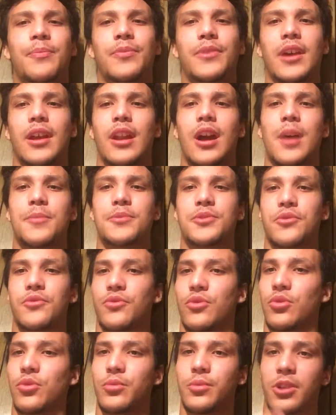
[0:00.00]
that optional
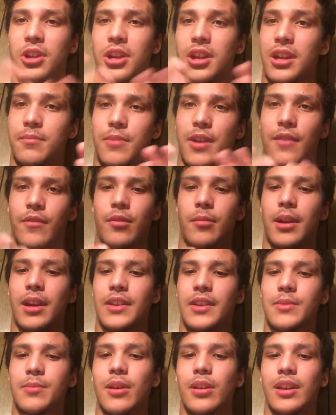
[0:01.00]
rule where you can pick from
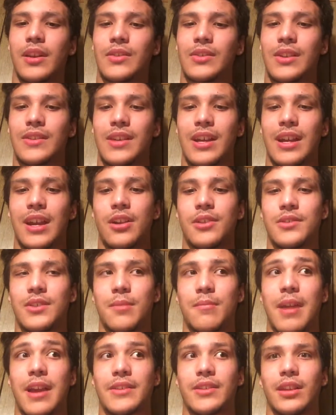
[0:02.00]
any spell list, because that
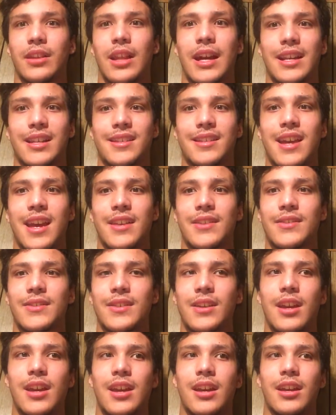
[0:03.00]
honestly makes a lot of sense.
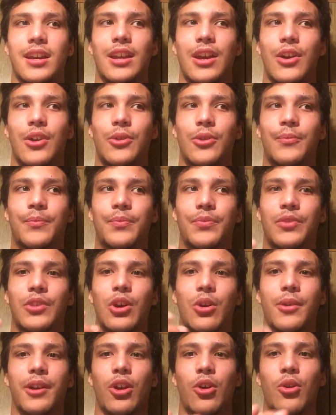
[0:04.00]
You know,
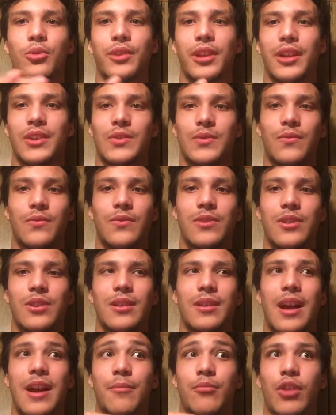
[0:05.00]
knowing only a few,
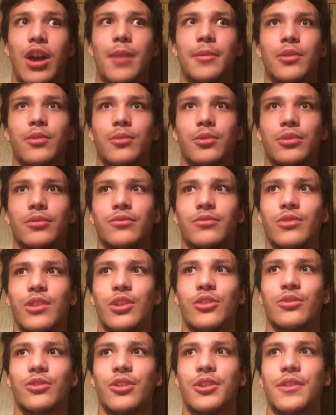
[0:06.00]
I probably will
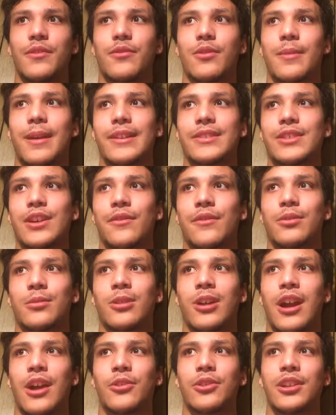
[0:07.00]
railroad it for myself to
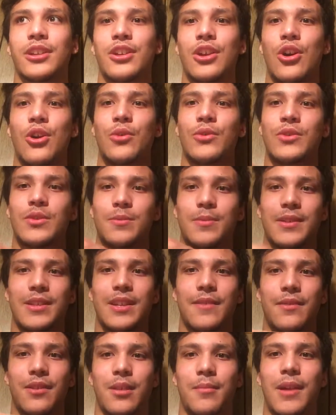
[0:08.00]
where I only know
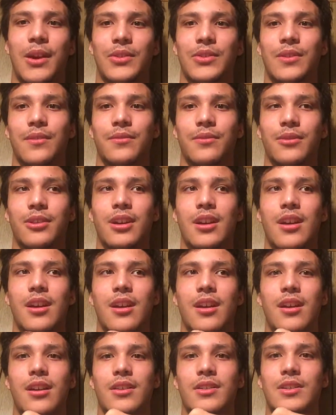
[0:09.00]
specific amounts of
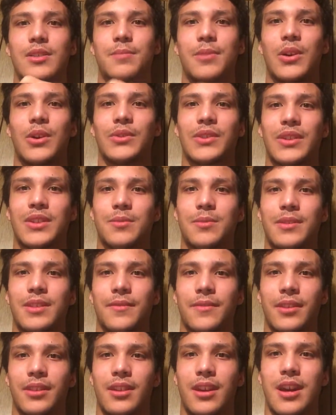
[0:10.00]
spells at
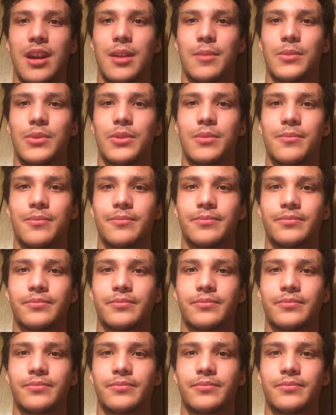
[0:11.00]
specific times,